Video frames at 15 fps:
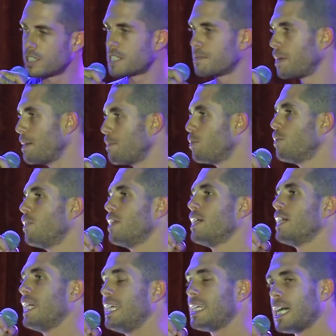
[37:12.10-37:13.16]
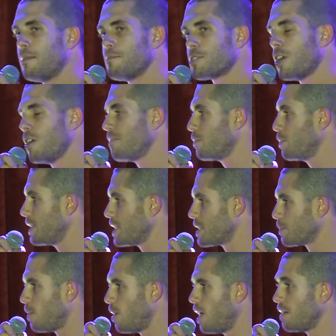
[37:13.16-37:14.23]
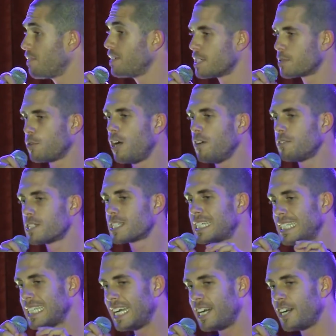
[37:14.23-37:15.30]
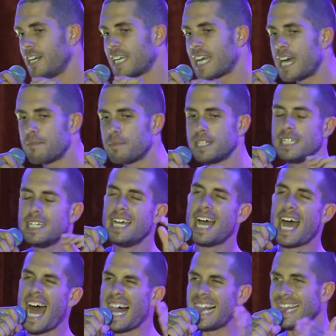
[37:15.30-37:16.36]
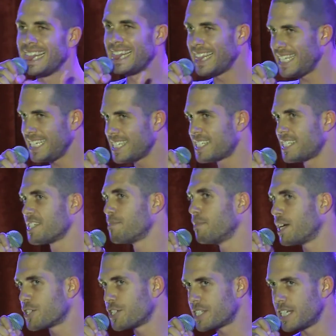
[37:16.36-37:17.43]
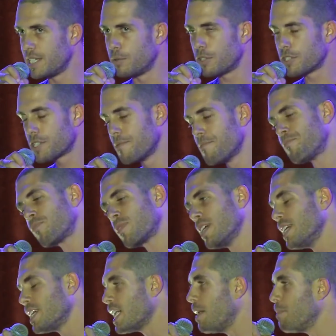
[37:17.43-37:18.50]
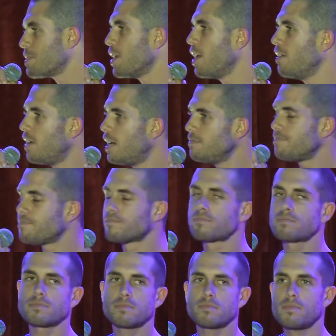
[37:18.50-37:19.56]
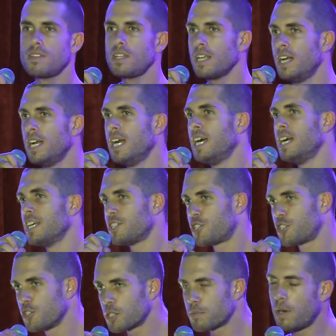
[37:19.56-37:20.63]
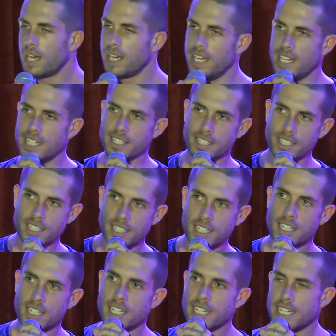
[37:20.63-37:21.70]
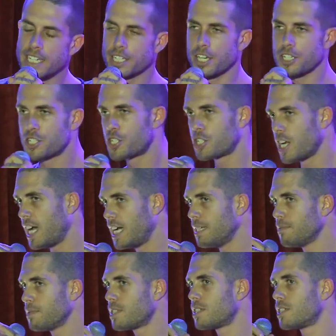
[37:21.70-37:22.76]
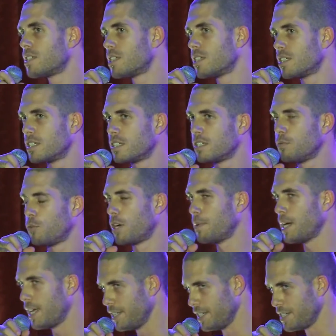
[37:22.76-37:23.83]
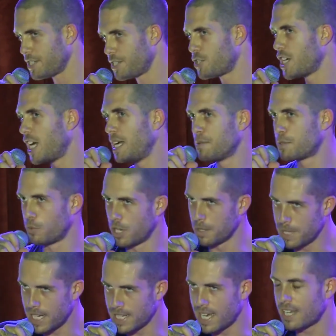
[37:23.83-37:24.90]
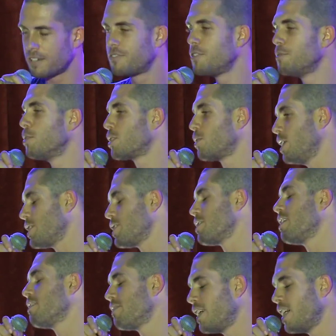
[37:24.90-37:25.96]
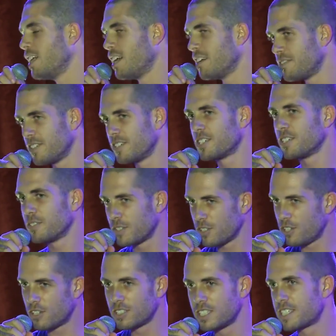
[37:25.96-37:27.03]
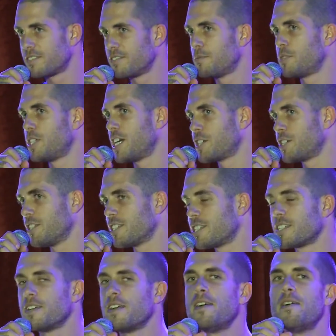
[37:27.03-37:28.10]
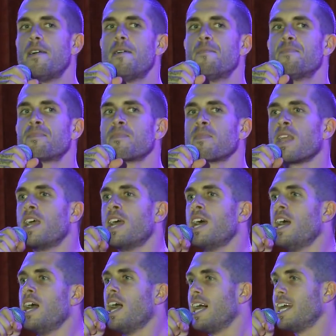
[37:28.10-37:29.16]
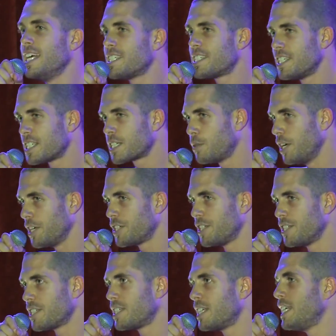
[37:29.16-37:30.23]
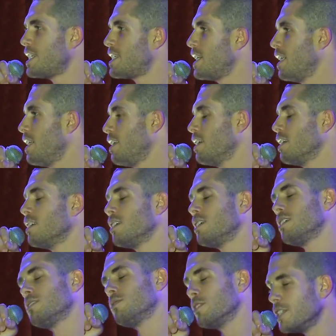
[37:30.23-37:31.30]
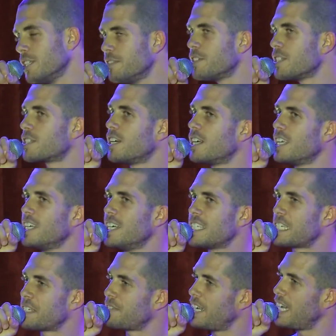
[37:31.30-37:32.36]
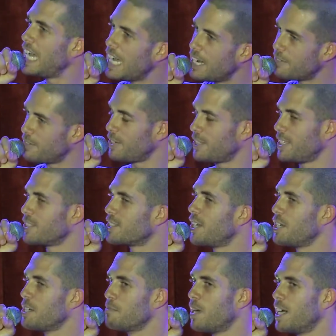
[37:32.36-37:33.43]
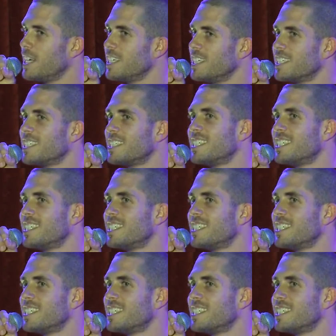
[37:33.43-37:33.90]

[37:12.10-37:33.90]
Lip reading: to some people. He comes over with his wife. His wife was glaring at me at least as much as he was. He comes over, shook my hand. He goes, James, what about this? James, what about that? A few more questions. Fair enough. A long list of objections. I answered his questions. He said, well, you've just got an answer for everything, don't you, buddy?